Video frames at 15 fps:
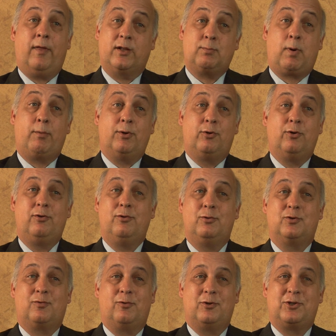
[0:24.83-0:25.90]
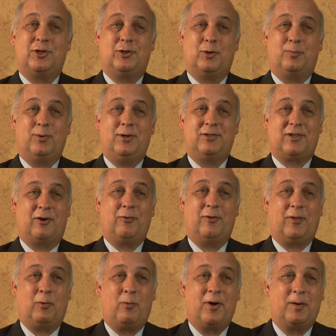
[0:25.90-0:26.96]
That's probably good news for the GOP because I don't
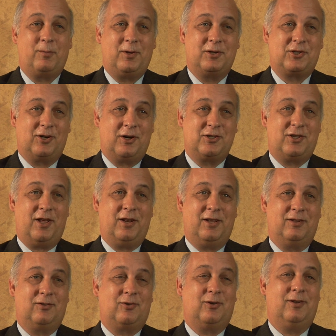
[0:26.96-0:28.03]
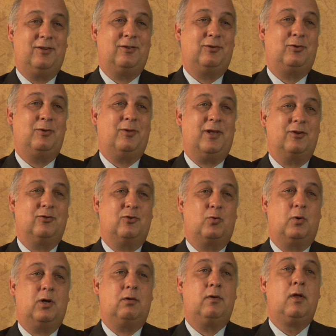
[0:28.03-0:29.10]
think they want to be in charge heading into
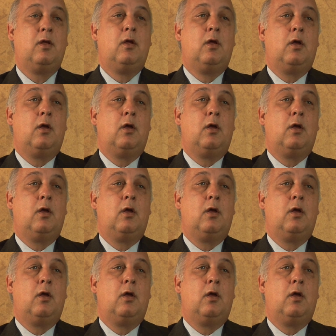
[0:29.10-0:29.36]
2012.